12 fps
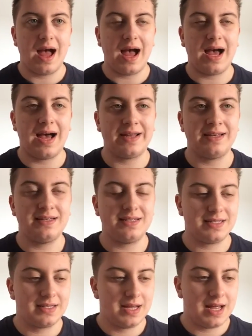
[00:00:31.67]

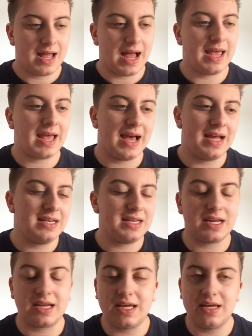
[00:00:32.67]
and I
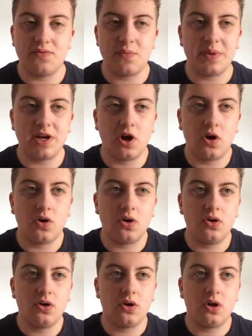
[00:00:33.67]
hadn't even been
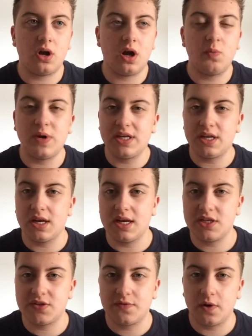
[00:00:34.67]
on a waiting
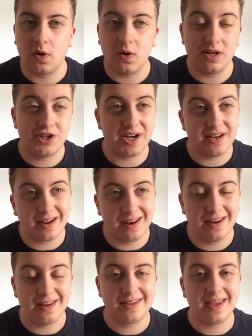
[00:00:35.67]
list for a gender
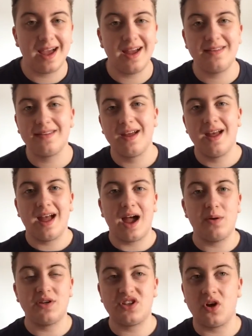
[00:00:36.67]
clinic yet.
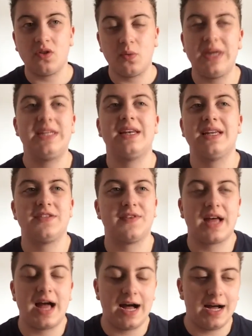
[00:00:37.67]
I was on the waiting list for
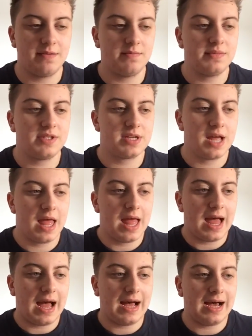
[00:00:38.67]
CAMS,
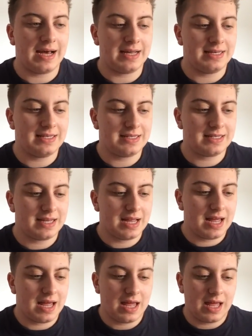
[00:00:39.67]
and
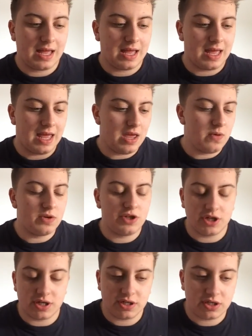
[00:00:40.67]
it was
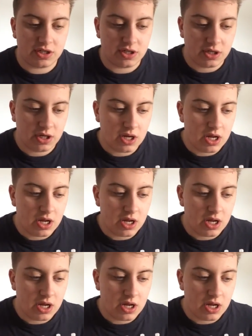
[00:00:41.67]
just,